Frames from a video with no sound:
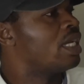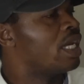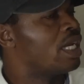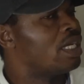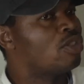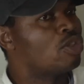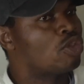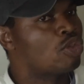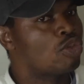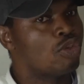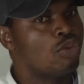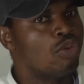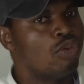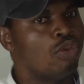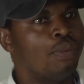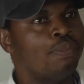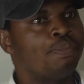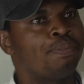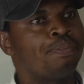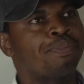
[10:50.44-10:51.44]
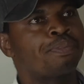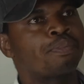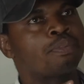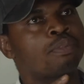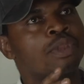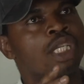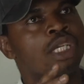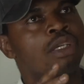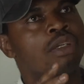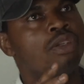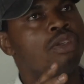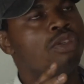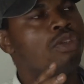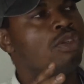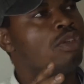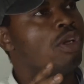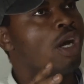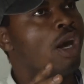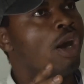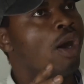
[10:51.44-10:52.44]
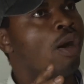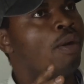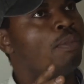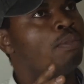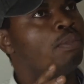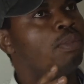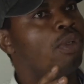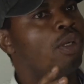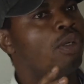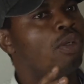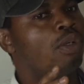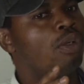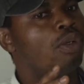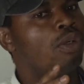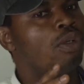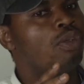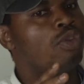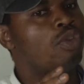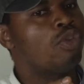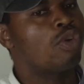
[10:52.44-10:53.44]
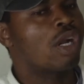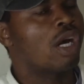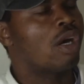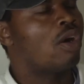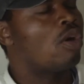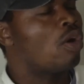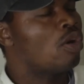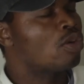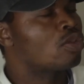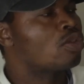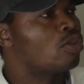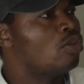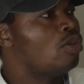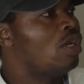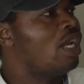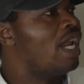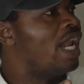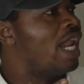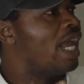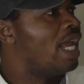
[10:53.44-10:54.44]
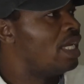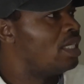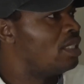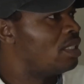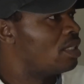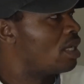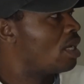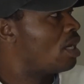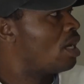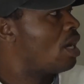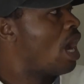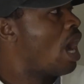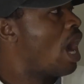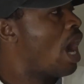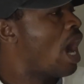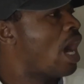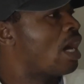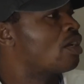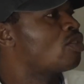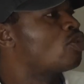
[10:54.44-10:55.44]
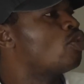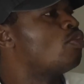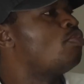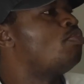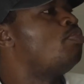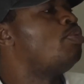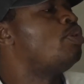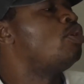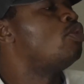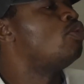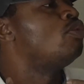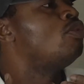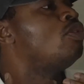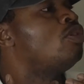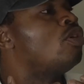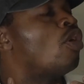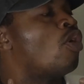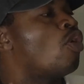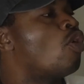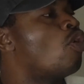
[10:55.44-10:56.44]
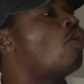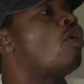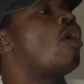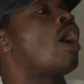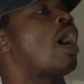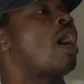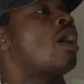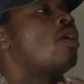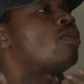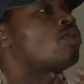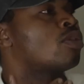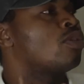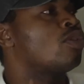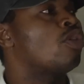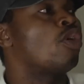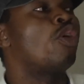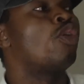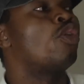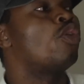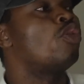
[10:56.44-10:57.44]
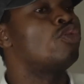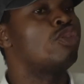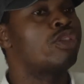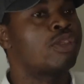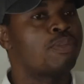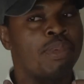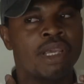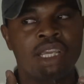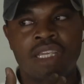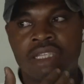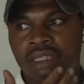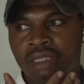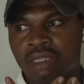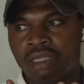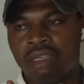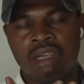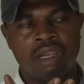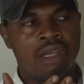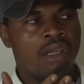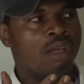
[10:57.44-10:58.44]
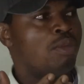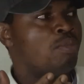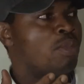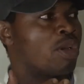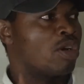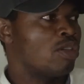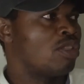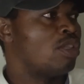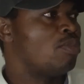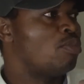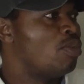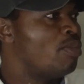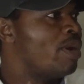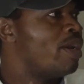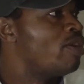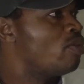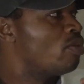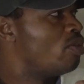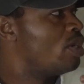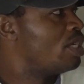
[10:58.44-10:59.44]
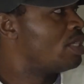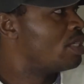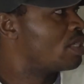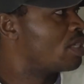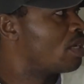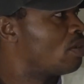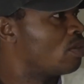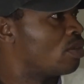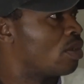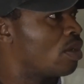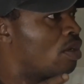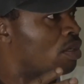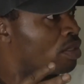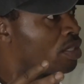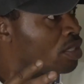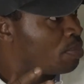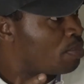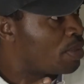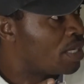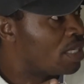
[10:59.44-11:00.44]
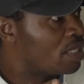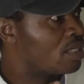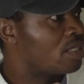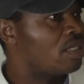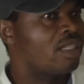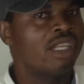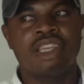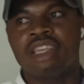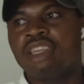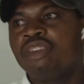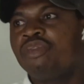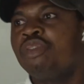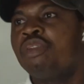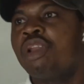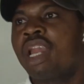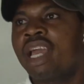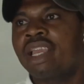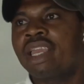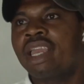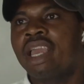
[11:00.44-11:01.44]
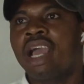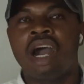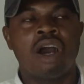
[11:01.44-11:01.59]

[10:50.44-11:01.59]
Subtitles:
Then two, you can also learn how to build your own house or your own space. Because the moment you register on Hotspace, they give you like a